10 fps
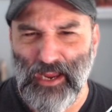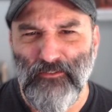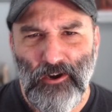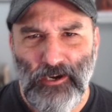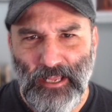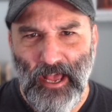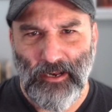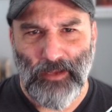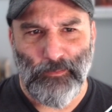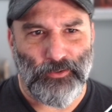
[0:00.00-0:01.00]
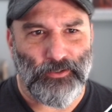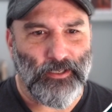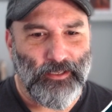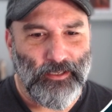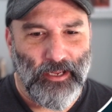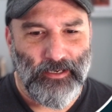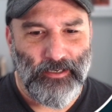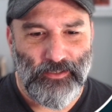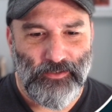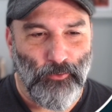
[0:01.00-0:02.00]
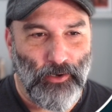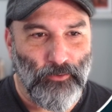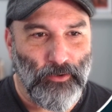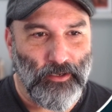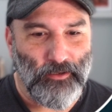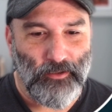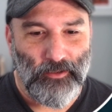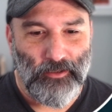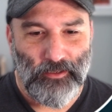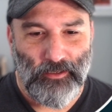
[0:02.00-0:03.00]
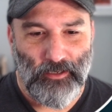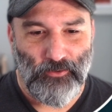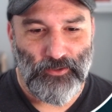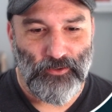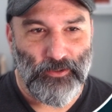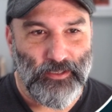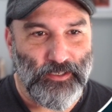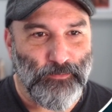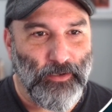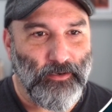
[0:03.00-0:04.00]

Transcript: I've already got a couple ideas for what I want to do with this.